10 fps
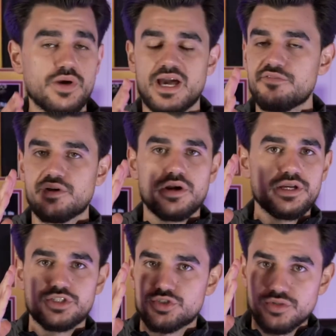had a very
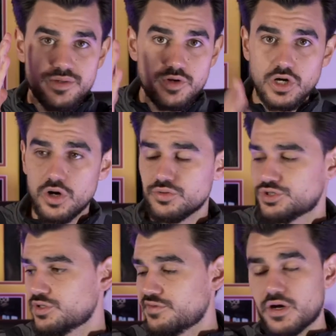extreme coach or
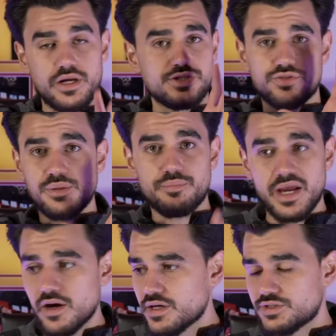a very extreme
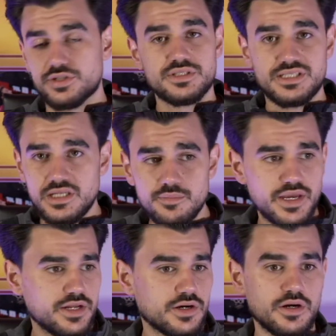parent or
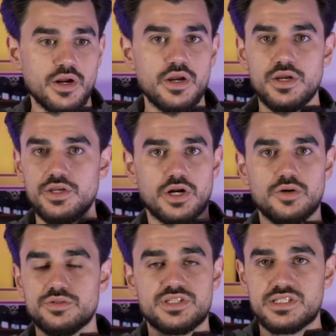teammate or
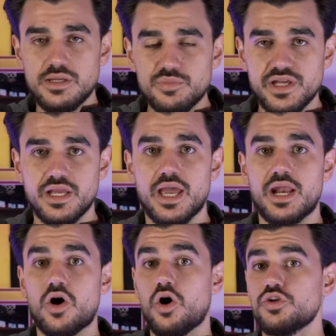sibling, and
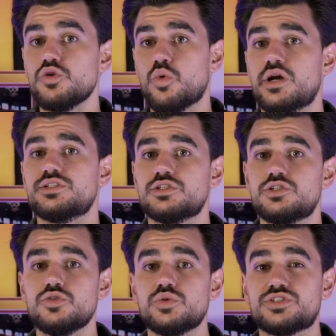all you wanted to
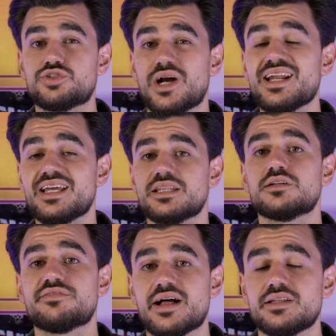do was try to get their
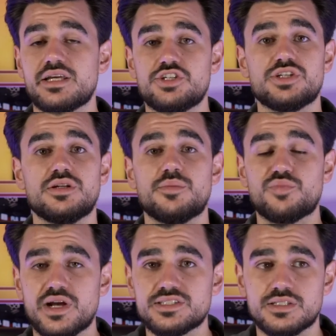validation and
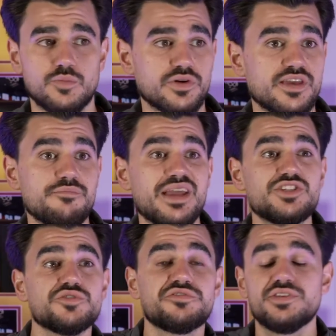impress them, where they've made
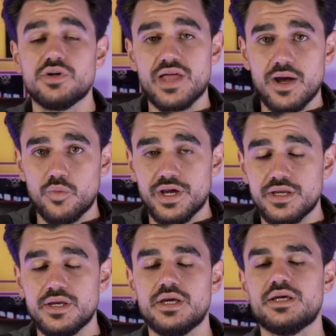you feel that way.
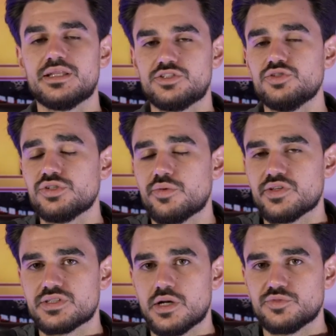That's usually where
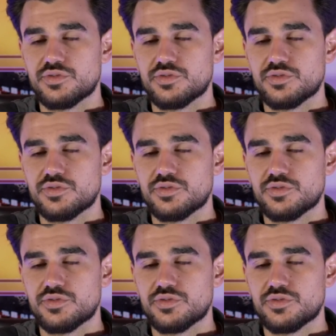this comes